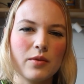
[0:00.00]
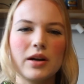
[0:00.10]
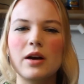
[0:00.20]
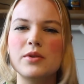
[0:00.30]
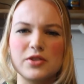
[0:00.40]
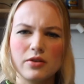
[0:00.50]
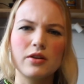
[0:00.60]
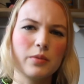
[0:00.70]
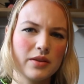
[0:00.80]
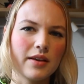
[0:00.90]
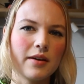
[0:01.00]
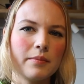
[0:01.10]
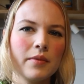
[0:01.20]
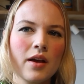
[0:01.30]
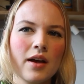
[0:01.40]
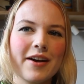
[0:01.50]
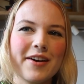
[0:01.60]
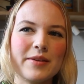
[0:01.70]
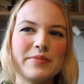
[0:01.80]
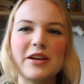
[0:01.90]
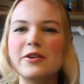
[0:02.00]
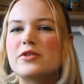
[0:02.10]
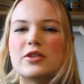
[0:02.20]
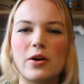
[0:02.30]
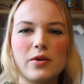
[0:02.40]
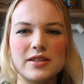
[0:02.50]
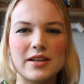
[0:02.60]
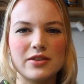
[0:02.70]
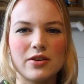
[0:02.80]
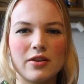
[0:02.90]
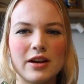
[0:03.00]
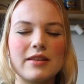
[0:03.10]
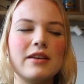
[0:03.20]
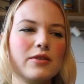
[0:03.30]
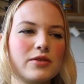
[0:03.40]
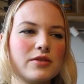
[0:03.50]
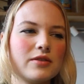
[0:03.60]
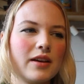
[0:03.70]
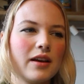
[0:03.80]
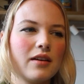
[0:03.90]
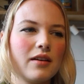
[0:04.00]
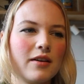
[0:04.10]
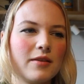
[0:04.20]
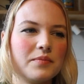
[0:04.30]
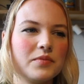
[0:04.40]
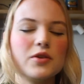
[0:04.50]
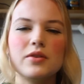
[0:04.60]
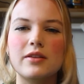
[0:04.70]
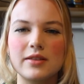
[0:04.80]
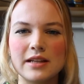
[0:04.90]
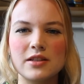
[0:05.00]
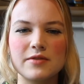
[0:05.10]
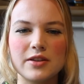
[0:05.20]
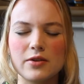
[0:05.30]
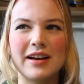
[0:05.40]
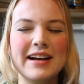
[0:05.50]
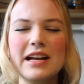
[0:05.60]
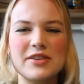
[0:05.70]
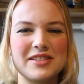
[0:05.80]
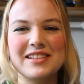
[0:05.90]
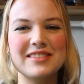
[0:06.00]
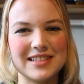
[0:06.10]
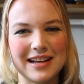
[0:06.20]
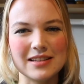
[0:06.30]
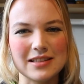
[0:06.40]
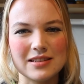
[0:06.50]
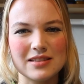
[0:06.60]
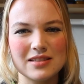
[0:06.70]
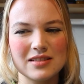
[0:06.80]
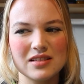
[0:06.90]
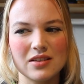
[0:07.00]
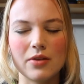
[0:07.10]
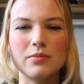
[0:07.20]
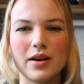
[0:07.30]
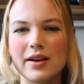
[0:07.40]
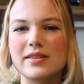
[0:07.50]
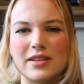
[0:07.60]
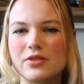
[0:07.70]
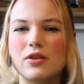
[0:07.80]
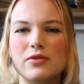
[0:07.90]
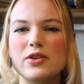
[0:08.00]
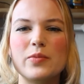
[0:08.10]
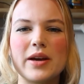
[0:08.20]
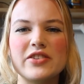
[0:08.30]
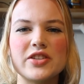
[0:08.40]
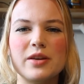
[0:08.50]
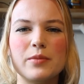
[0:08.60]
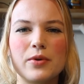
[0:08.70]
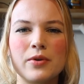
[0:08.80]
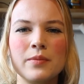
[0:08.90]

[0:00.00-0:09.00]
When I was younger with them, they used to go on TikTok and they used to like do little dance videos. I never see the dances on my TikTok For You page anymore.